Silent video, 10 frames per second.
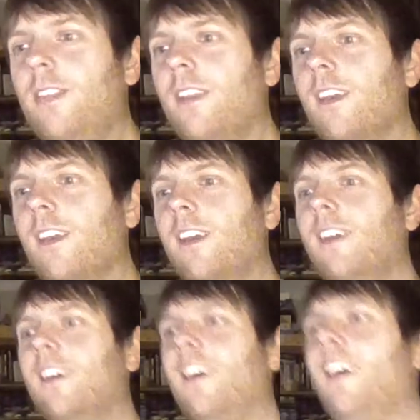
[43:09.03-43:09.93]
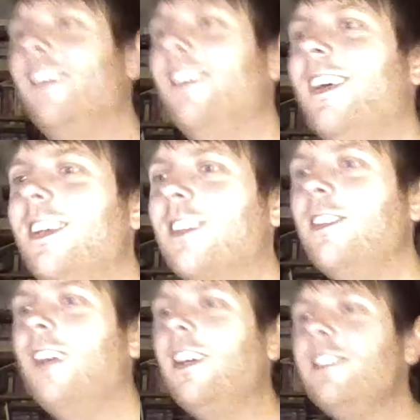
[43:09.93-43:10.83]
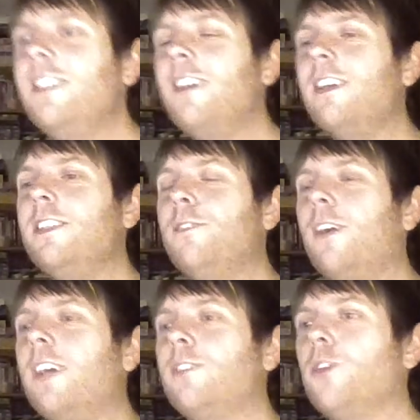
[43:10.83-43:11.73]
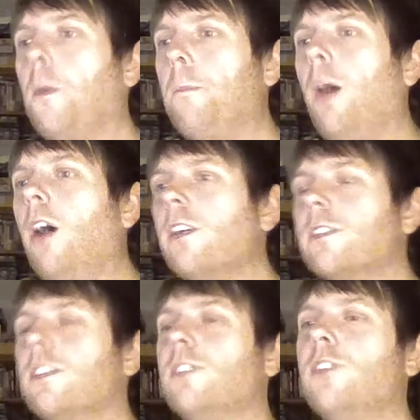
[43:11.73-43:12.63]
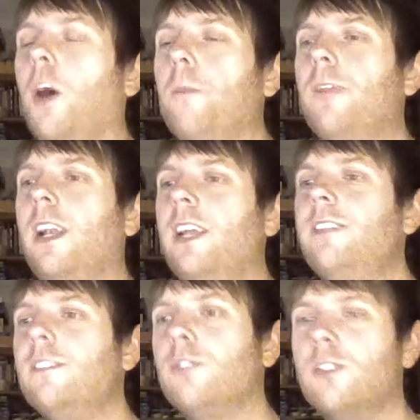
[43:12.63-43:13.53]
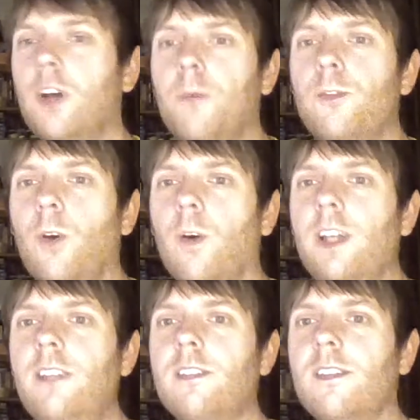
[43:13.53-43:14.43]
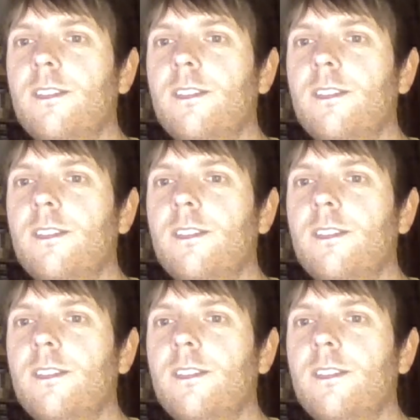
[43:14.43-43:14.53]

So 1995 saw Pogs top the list for top toys.